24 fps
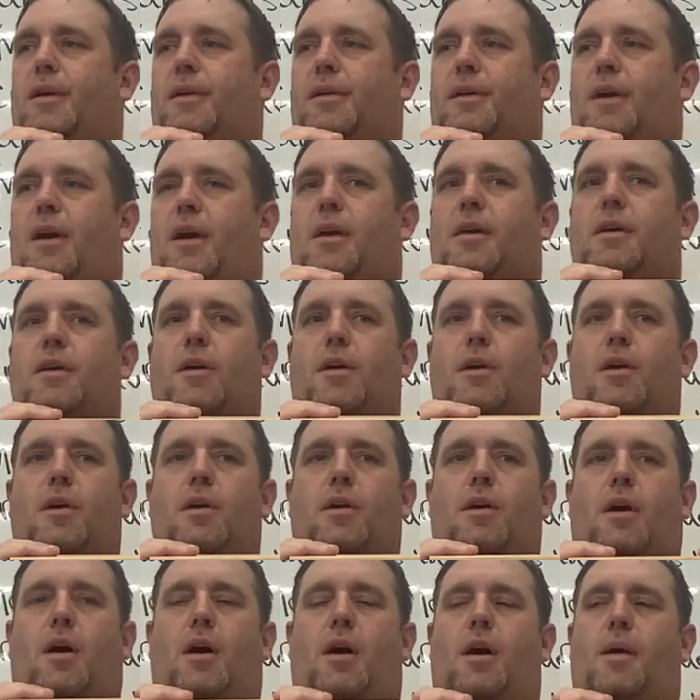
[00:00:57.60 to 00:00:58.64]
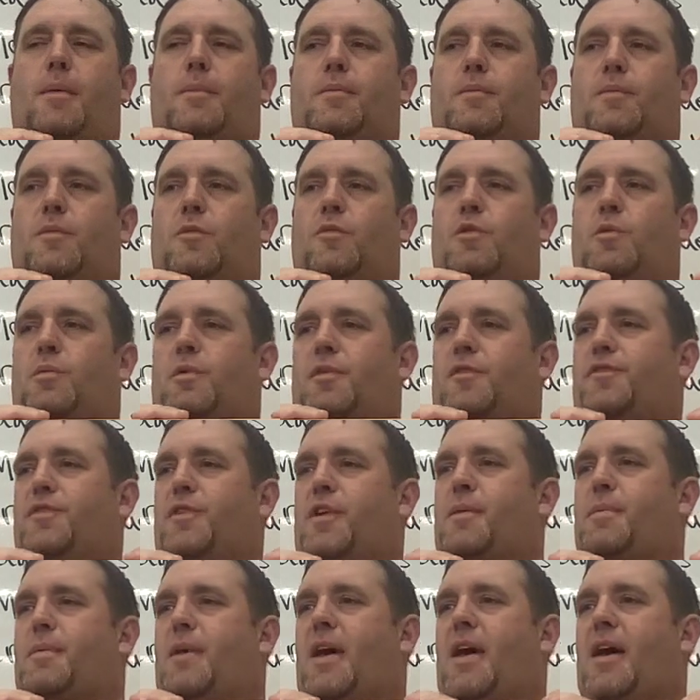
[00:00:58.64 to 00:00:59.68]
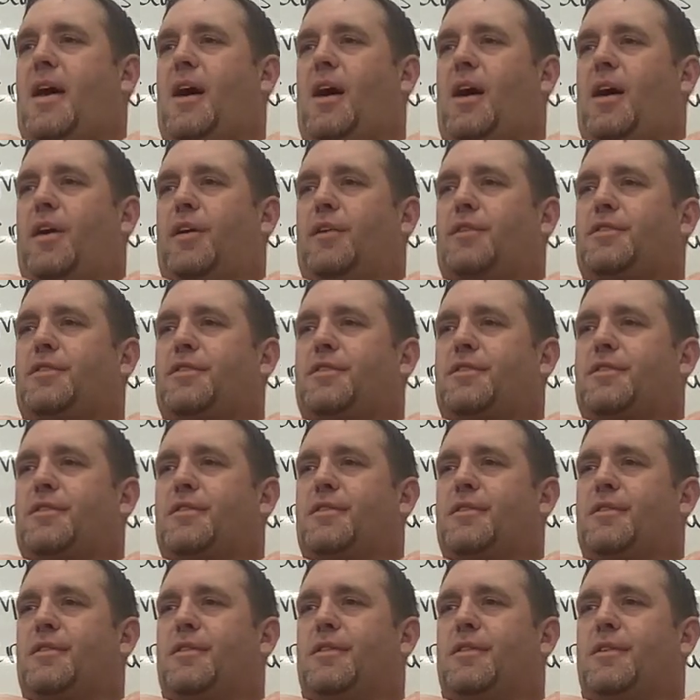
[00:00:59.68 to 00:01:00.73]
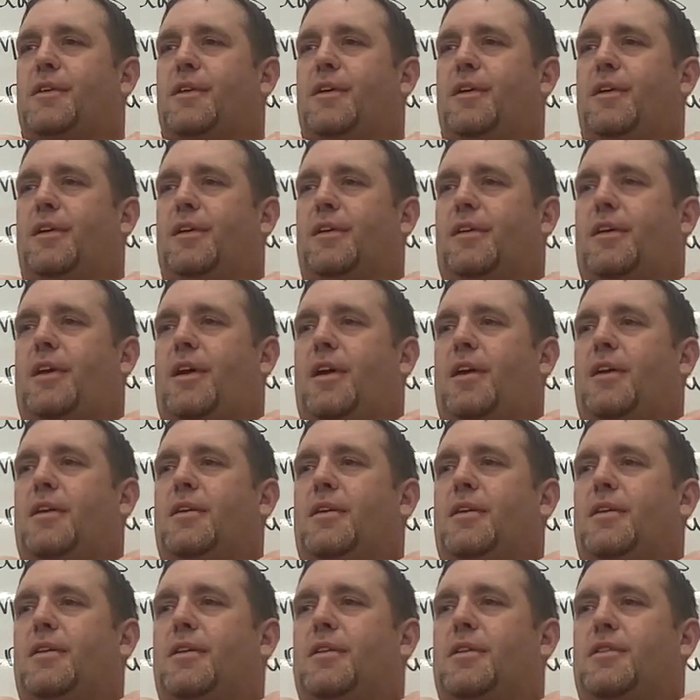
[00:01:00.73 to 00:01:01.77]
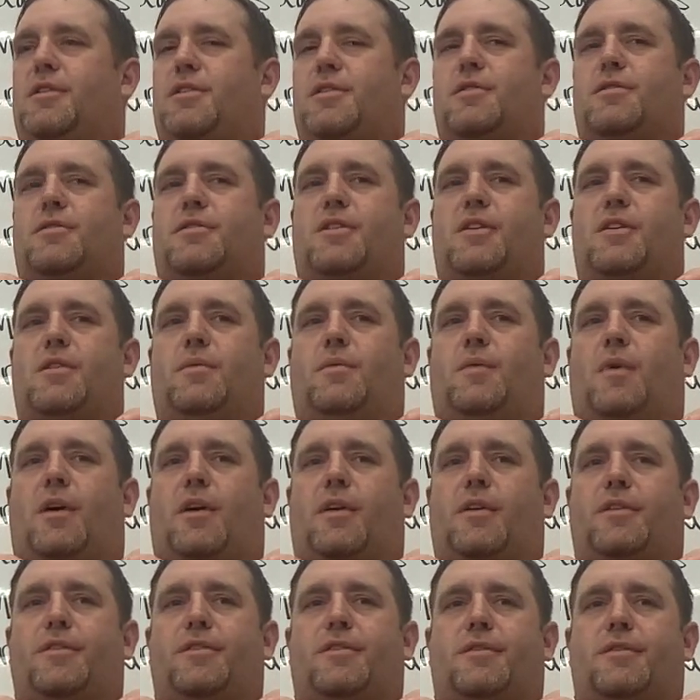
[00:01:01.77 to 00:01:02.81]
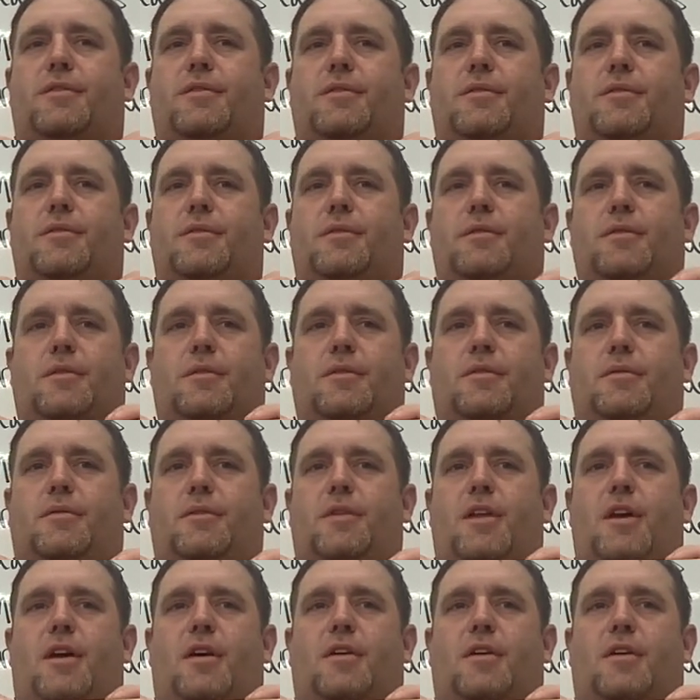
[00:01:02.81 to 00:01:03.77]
okay? When we frame a house, okay, do you see the walls when the